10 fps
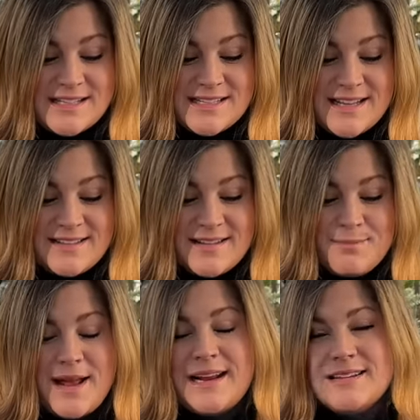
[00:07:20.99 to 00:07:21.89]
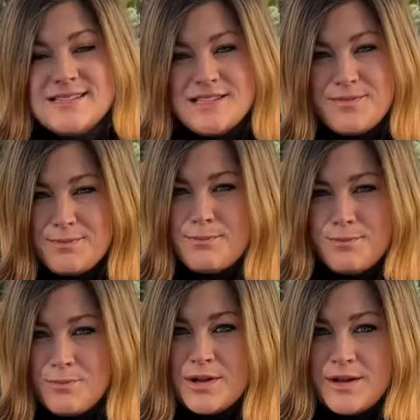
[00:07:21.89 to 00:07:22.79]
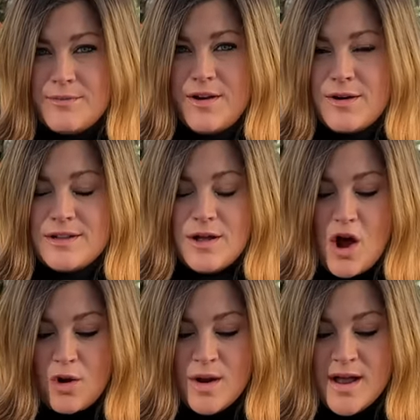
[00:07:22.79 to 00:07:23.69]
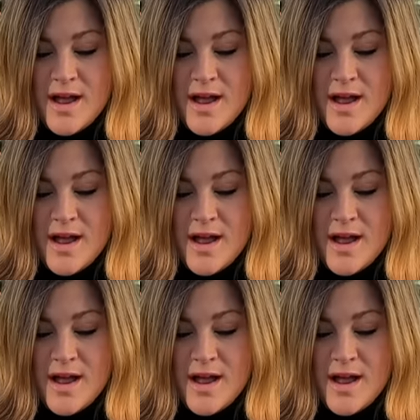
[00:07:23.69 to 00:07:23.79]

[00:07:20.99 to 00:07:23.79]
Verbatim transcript: is that the maintenance is really very low,